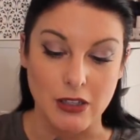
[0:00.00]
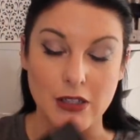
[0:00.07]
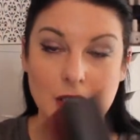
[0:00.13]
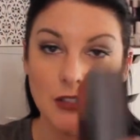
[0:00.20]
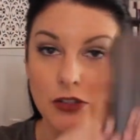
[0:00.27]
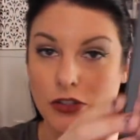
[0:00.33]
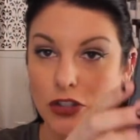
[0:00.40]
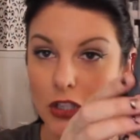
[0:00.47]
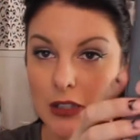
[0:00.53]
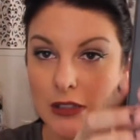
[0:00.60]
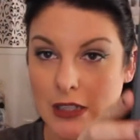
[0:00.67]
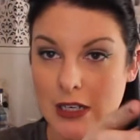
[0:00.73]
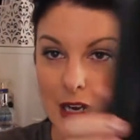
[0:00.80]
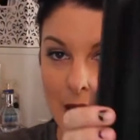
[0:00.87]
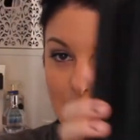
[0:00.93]
This is
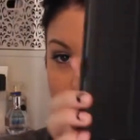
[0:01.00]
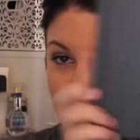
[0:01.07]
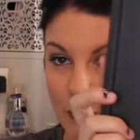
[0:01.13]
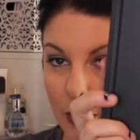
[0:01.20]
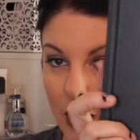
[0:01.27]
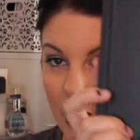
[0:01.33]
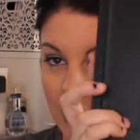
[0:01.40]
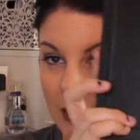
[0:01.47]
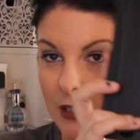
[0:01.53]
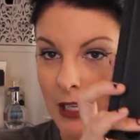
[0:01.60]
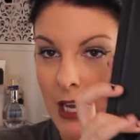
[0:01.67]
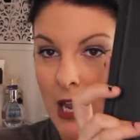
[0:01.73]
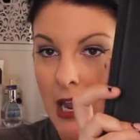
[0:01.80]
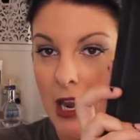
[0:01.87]
just an empty box.